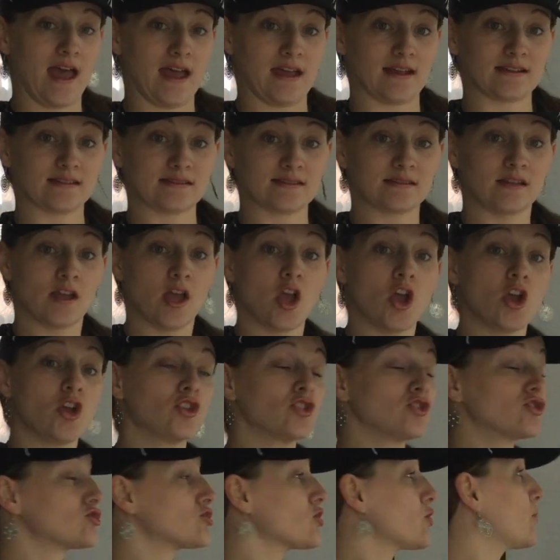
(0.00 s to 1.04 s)
x.
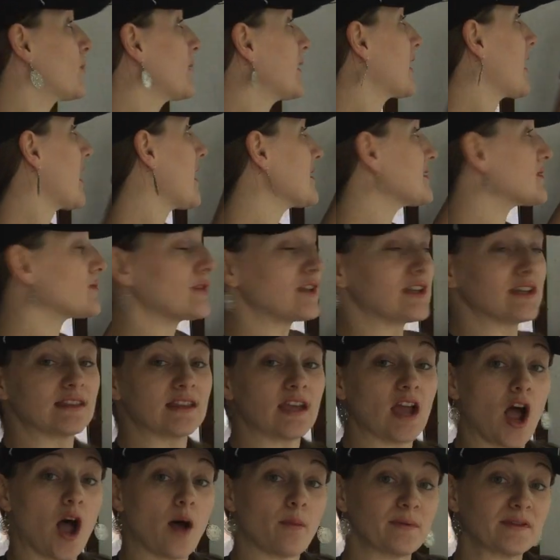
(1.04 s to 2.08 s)
So because we did
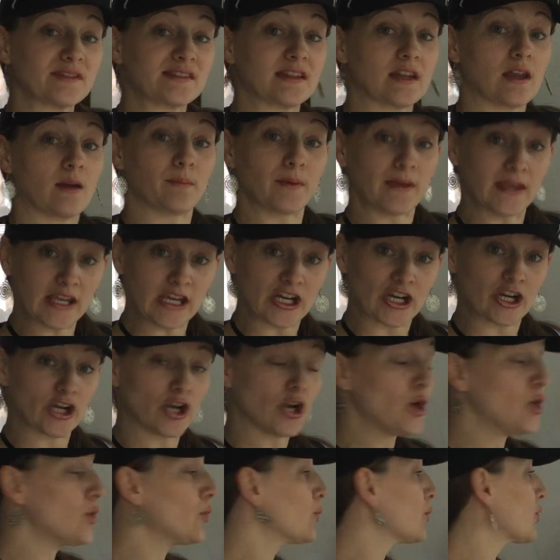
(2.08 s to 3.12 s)
the opposite up
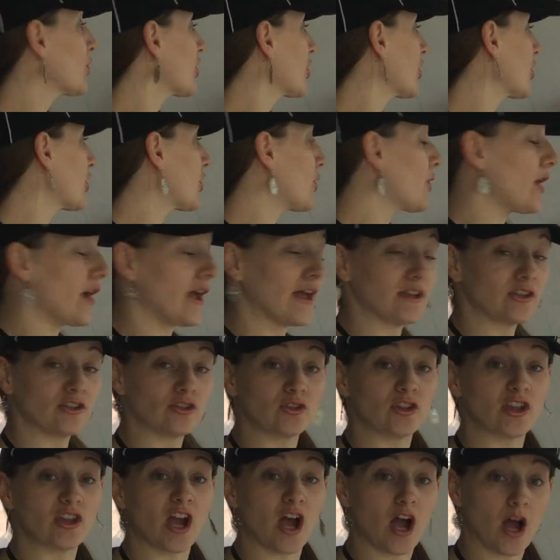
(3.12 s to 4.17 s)
here, we're going to go ahead and
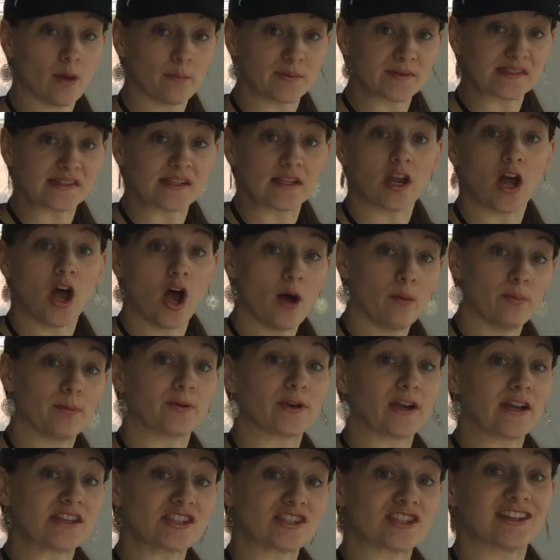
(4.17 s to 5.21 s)
do the opposite
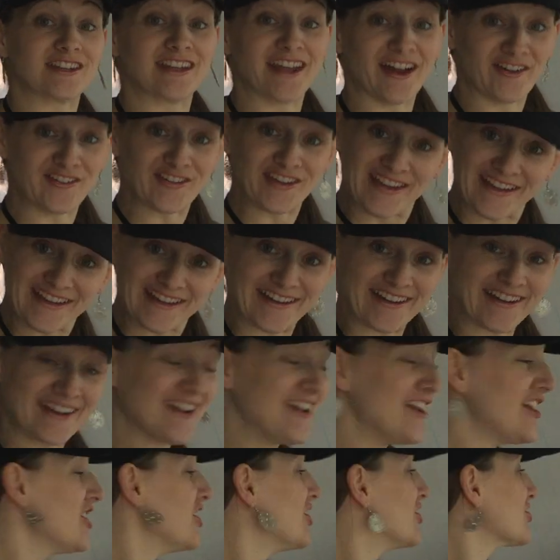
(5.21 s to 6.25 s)
operation down here.
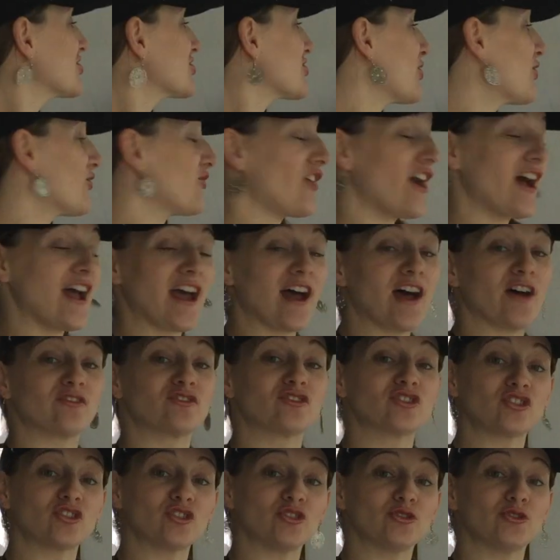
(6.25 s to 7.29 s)
So if I have
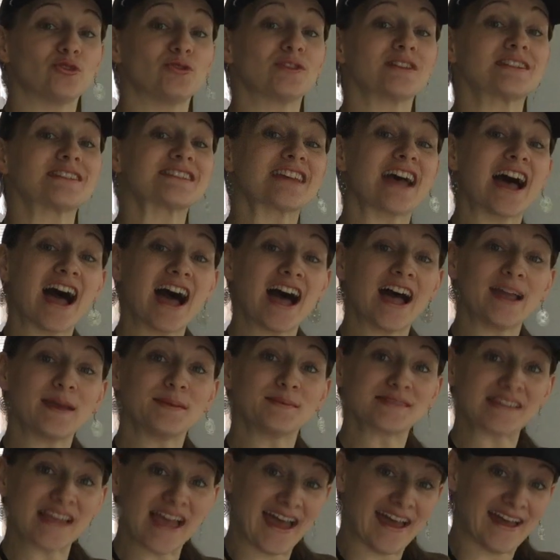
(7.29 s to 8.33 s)
2
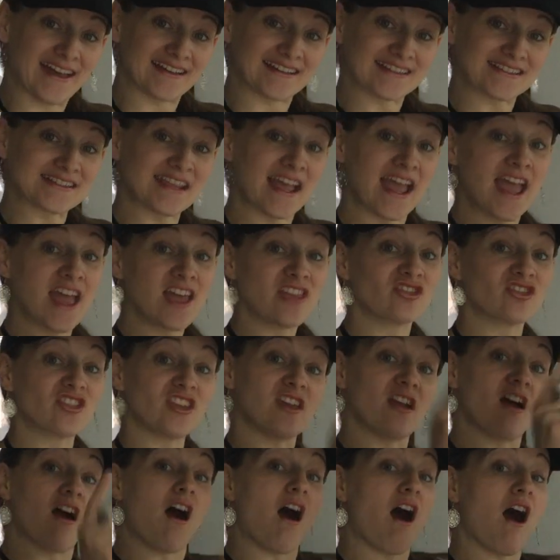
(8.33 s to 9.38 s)
times x,
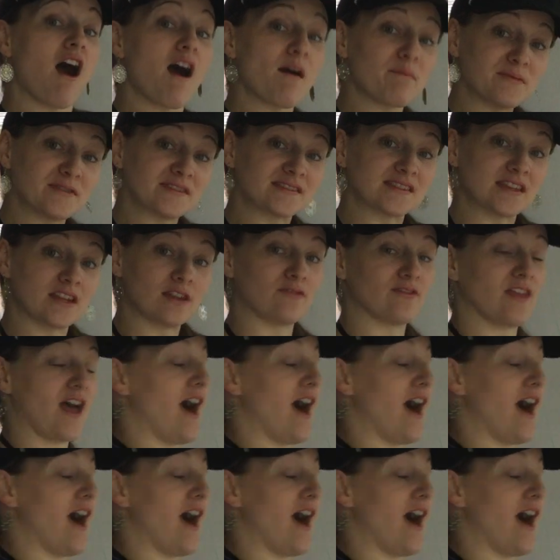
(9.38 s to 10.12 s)
the opposite of